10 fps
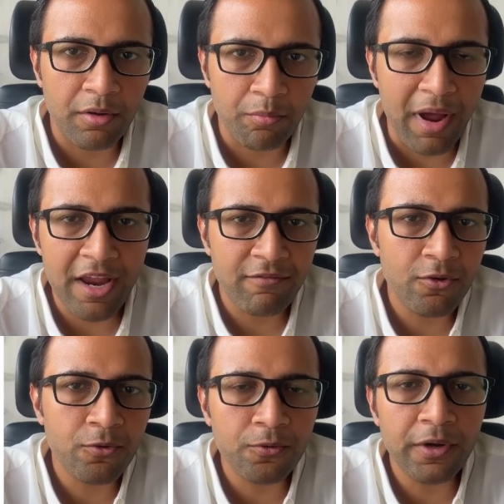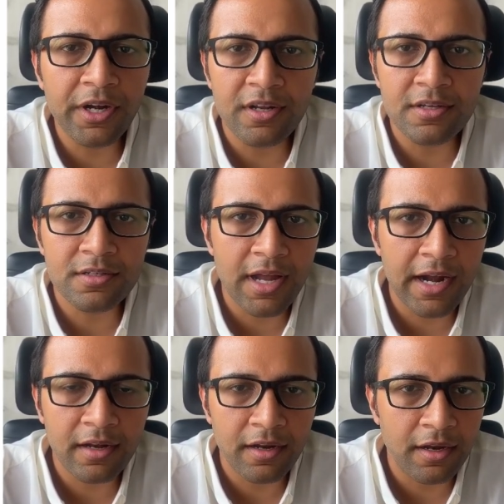My view to it is
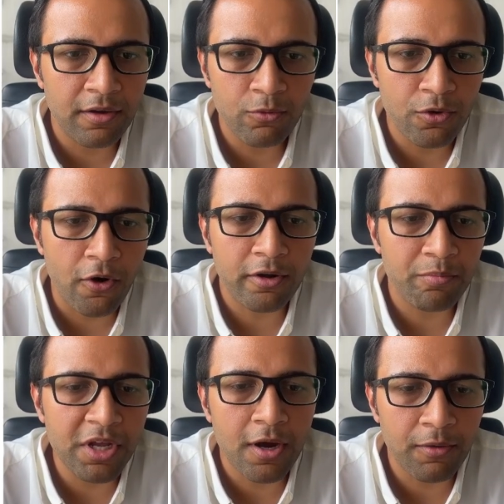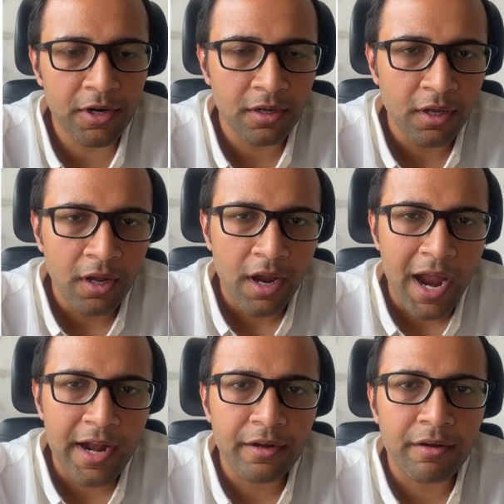that it would not be covered,
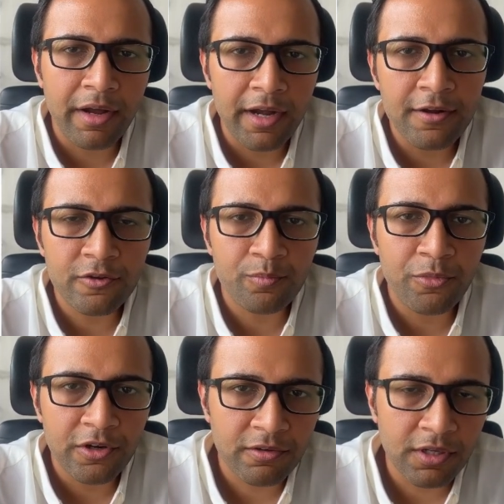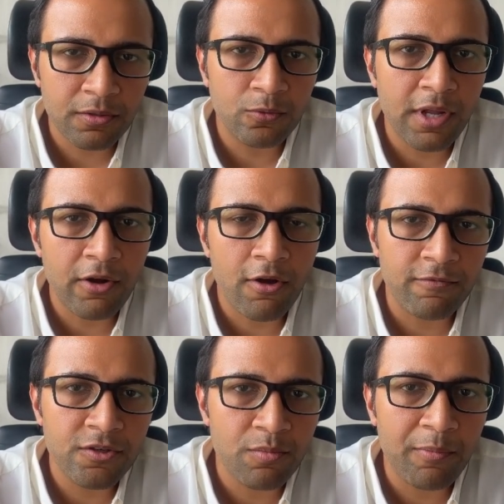and traders per se through that
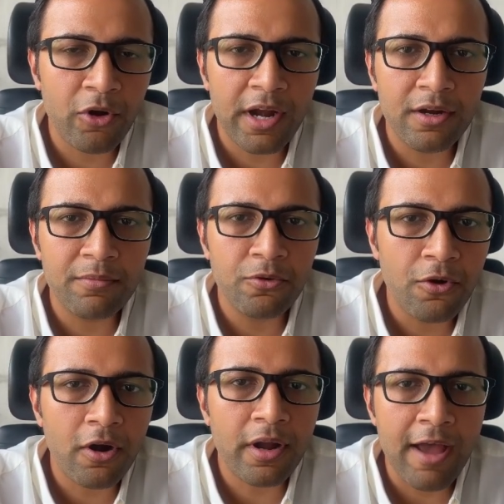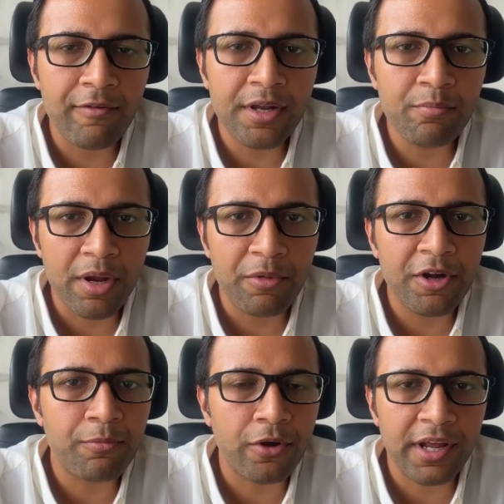office memorandum do not have any
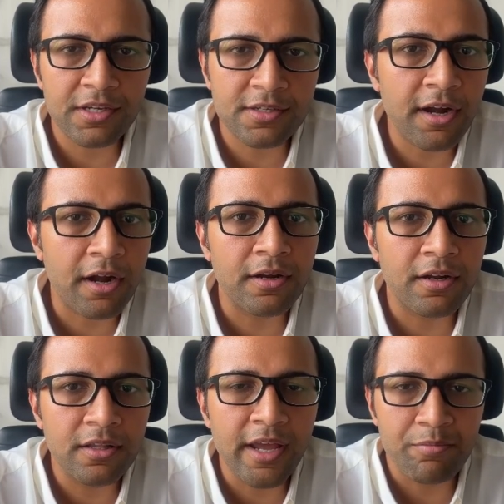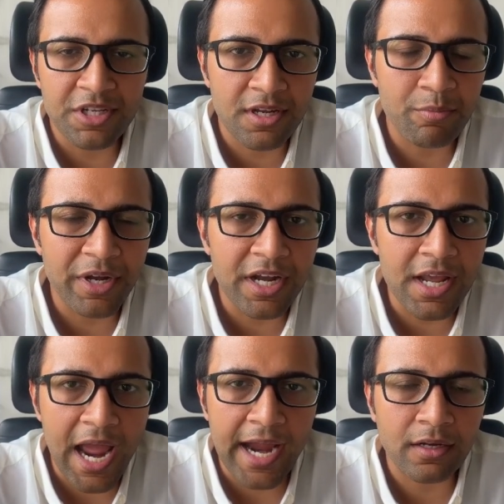payment protection under the MSMED Act.